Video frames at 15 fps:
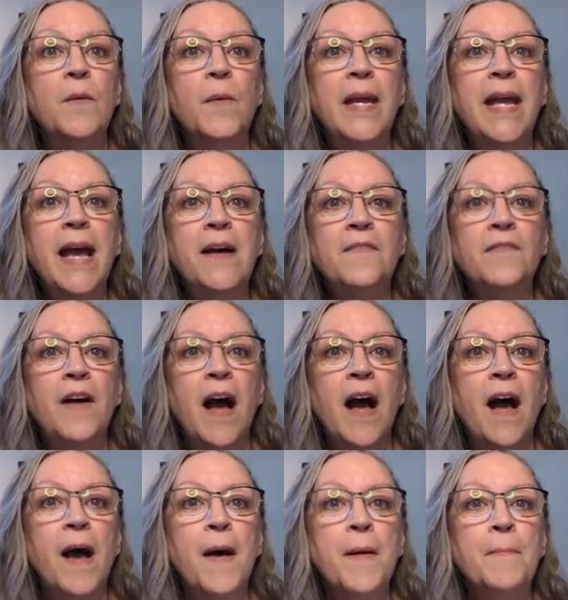We have
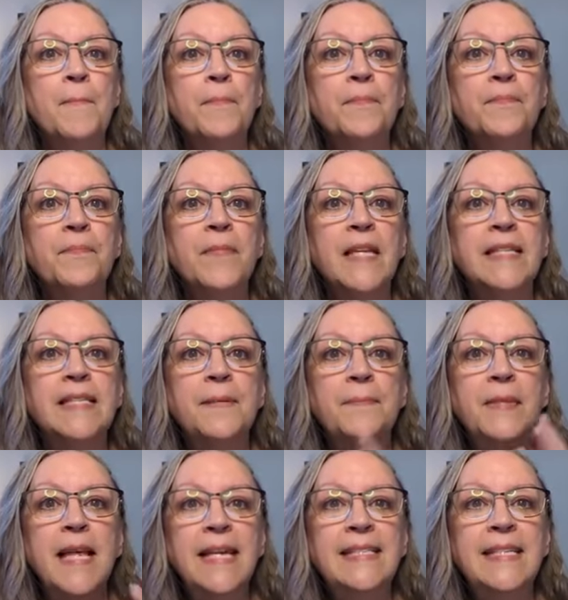
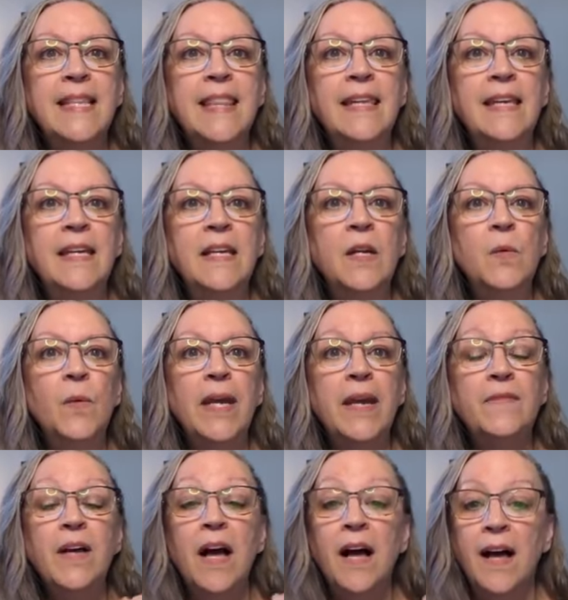some lecithin. We
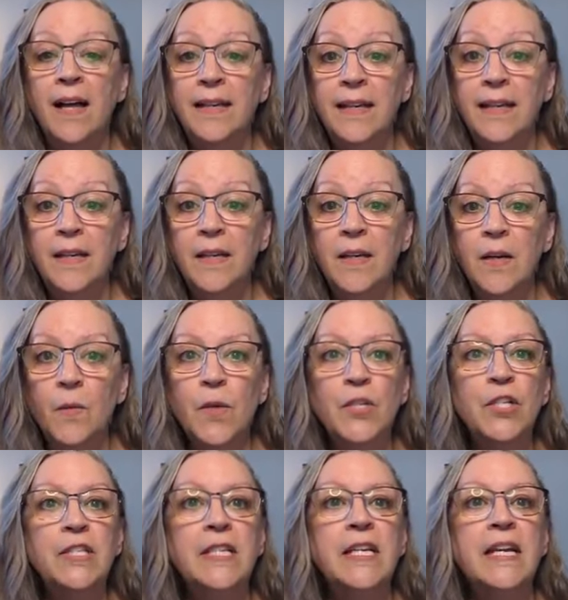have honey,
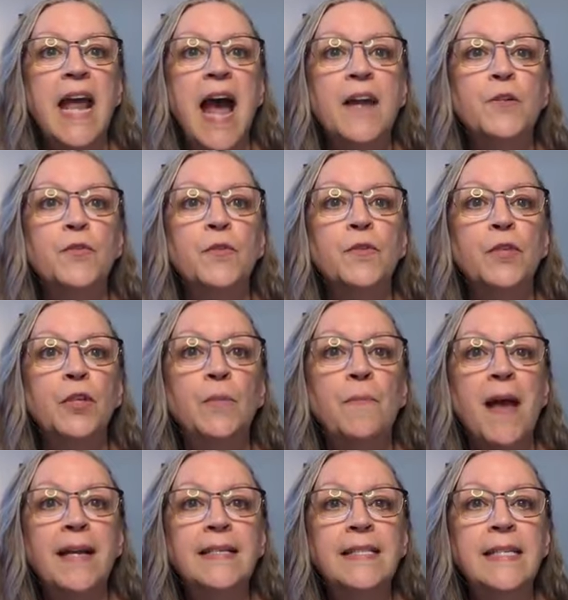which is a natural
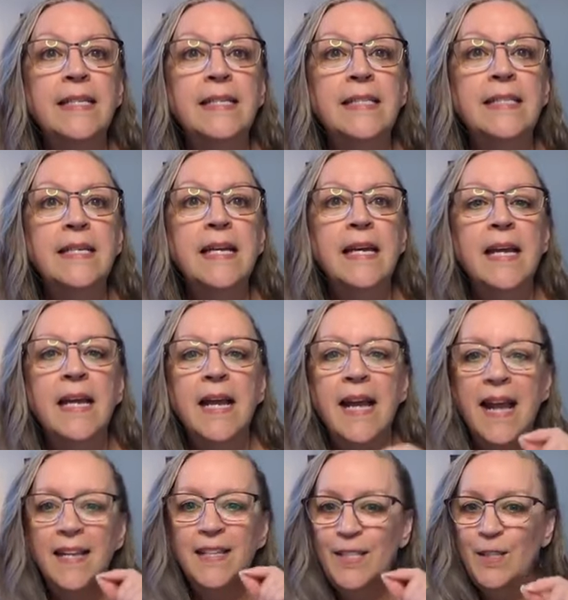humectant.
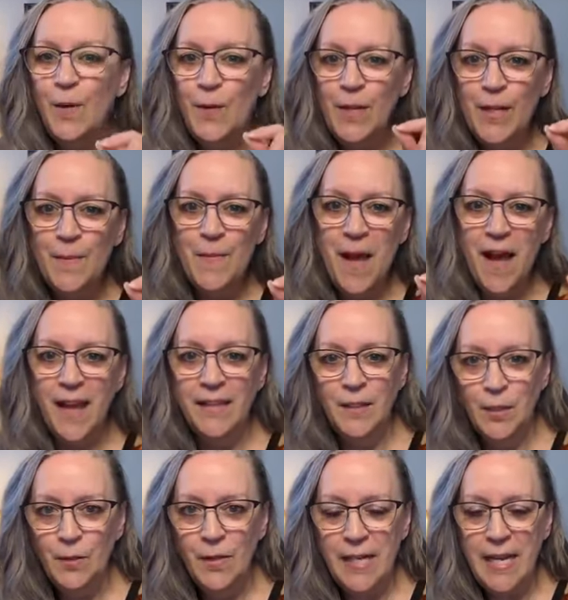Sodium
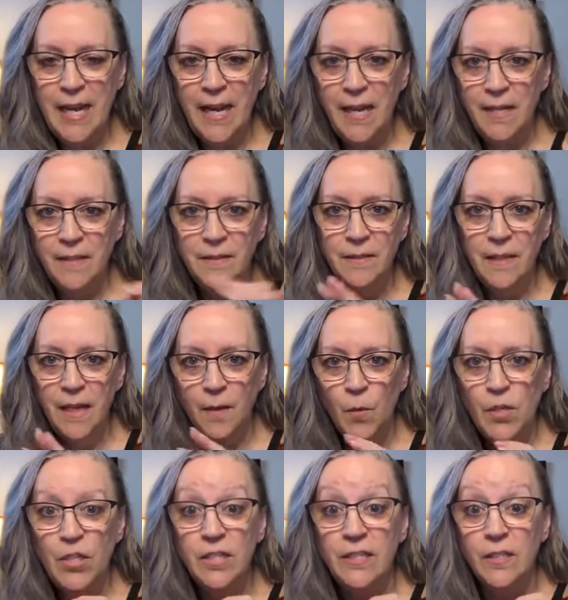hyaluronate,
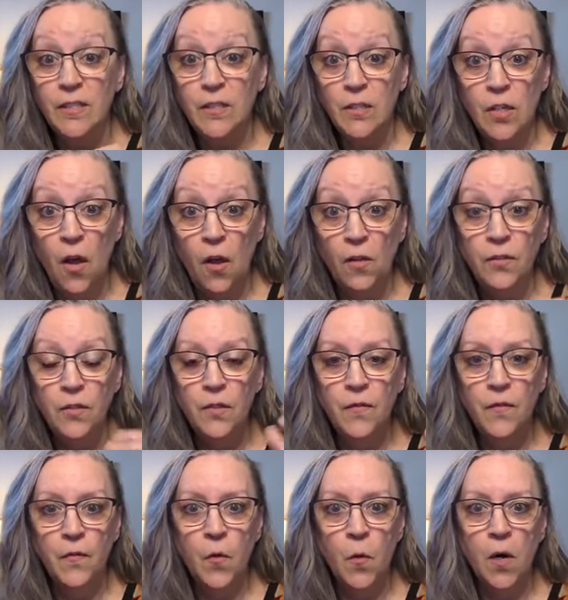which is the salt
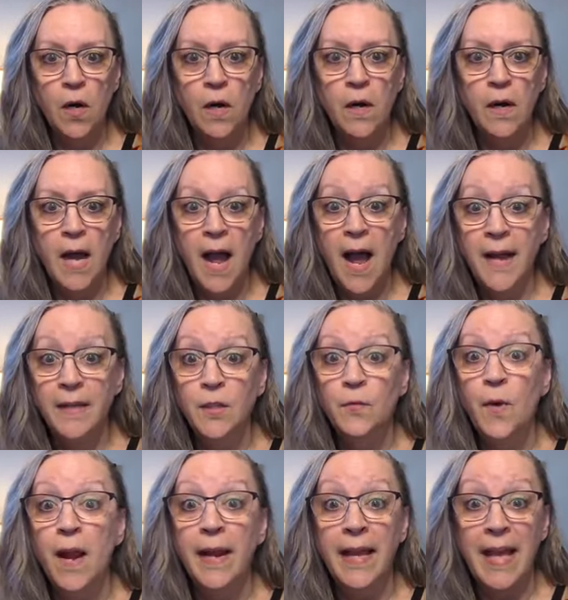for
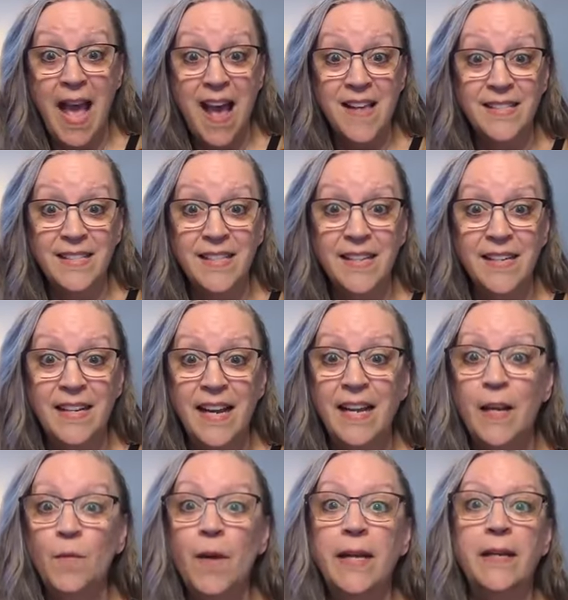hyaluronic acid.
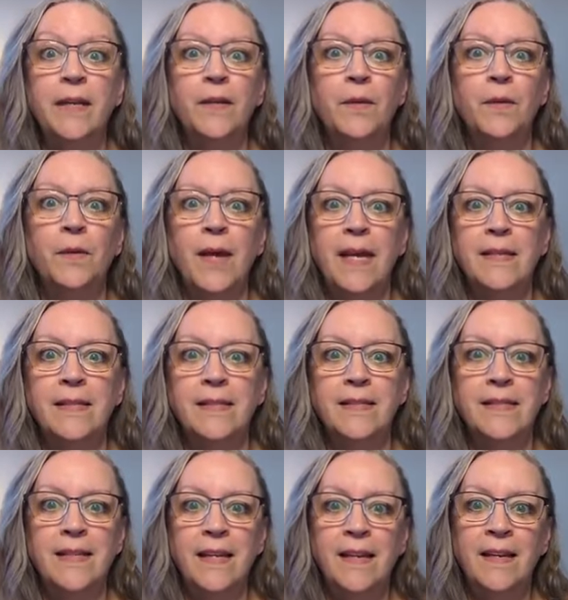Anybody who has
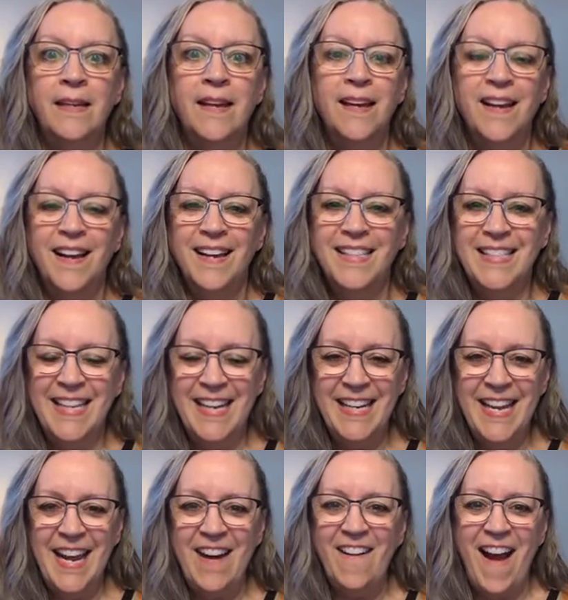seen a
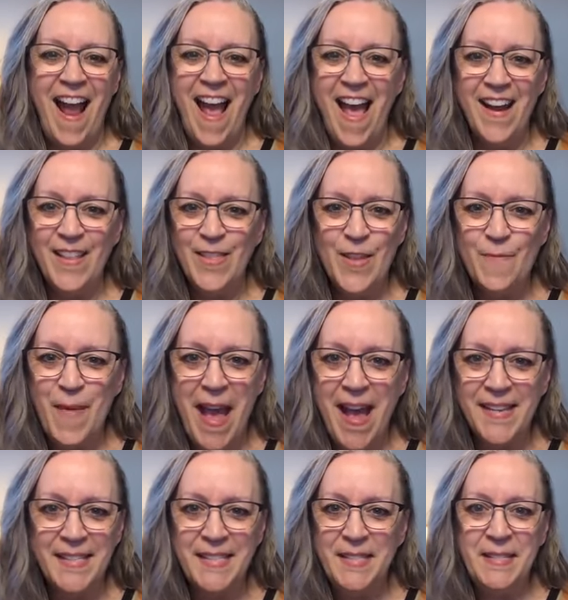skincare ad in the
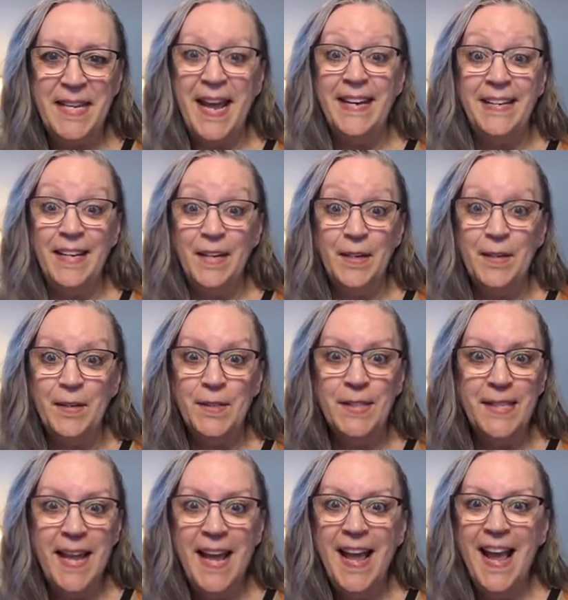past 10
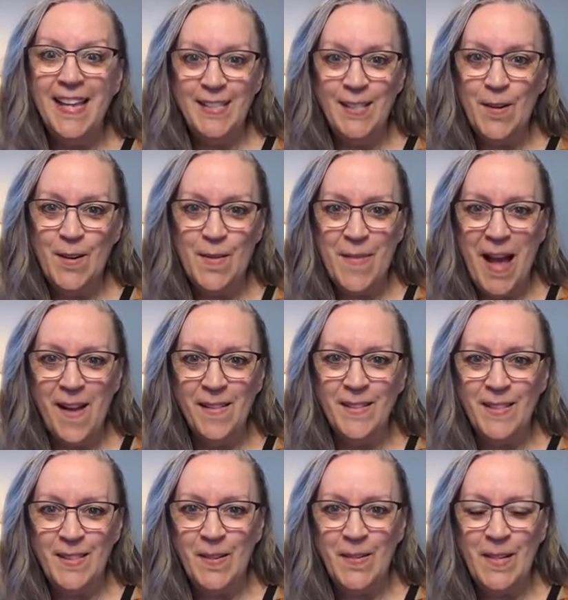years has heard
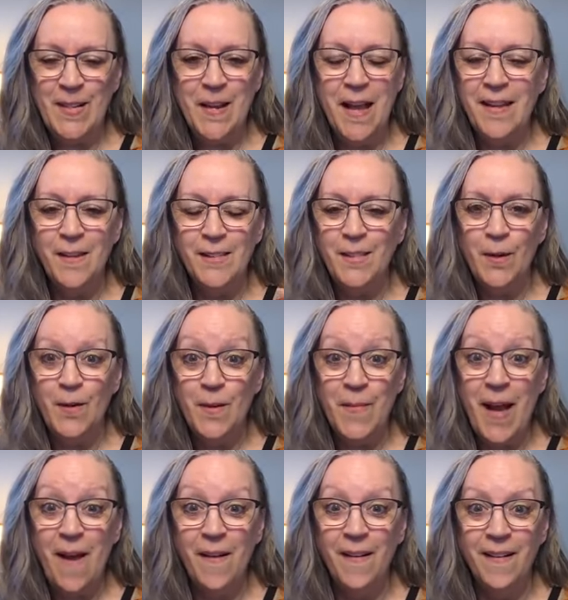about
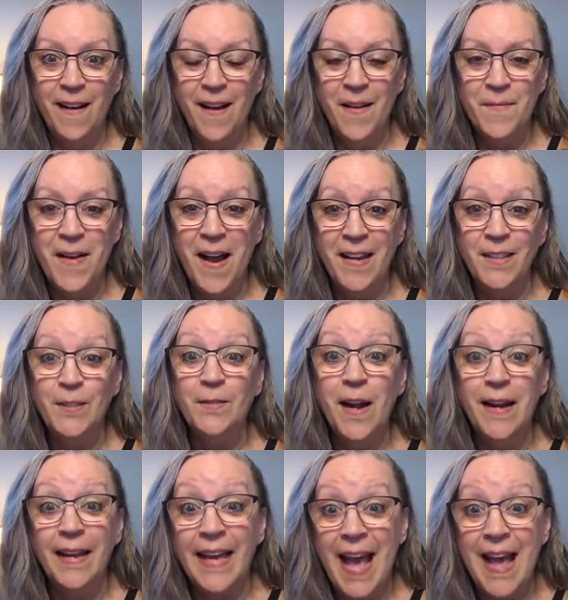
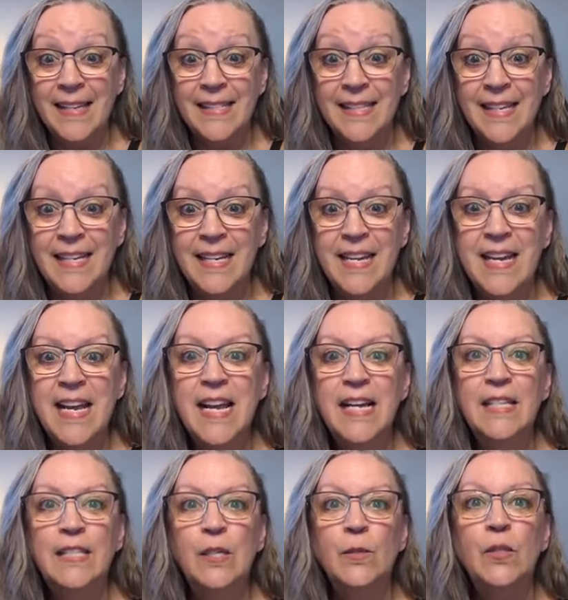hyaluronic acid.
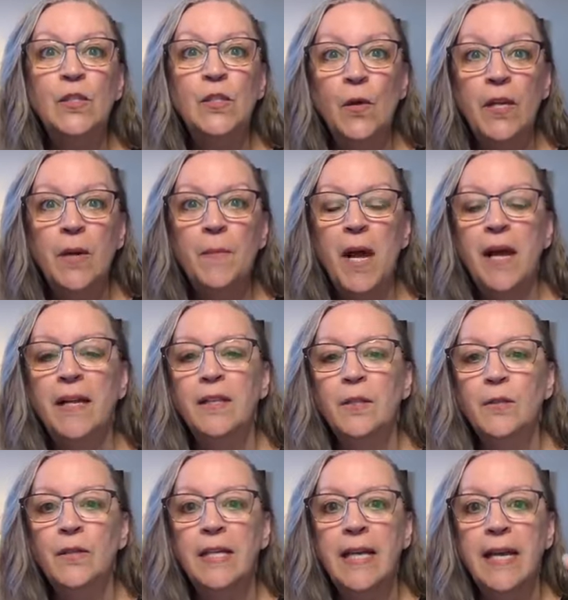So sodium
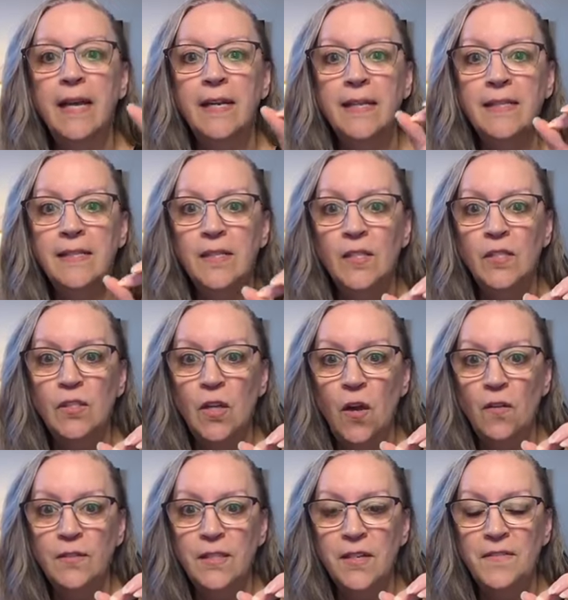hyaluronate is the
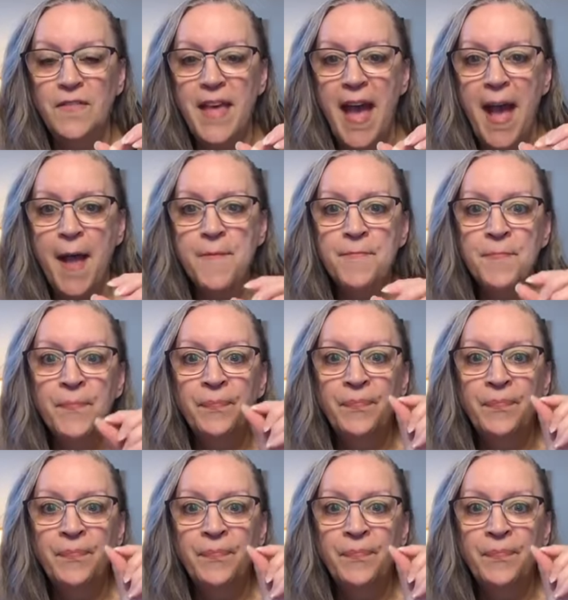salt of that.